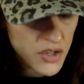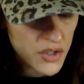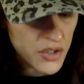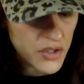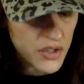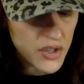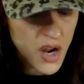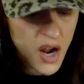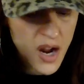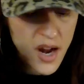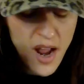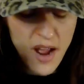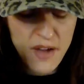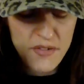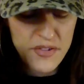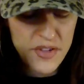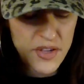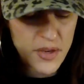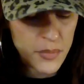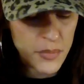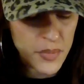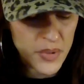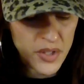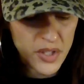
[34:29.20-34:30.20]
not have the
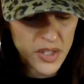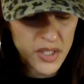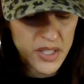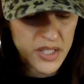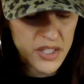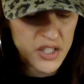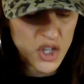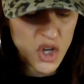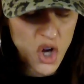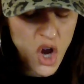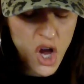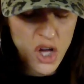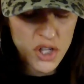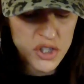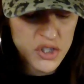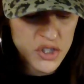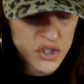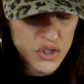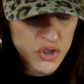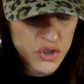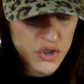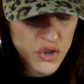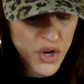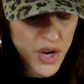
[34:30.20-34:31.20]
ability to
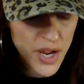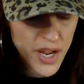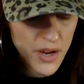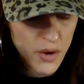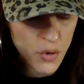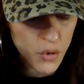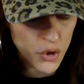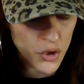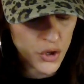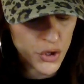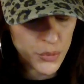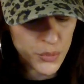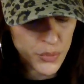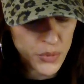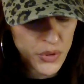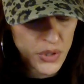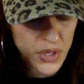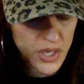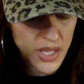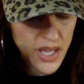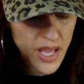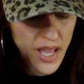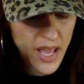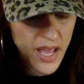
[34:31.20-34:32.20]
concentrate or
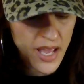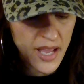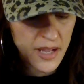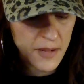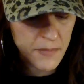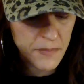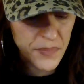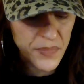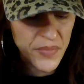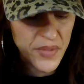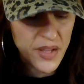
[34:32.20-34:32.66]
communicate.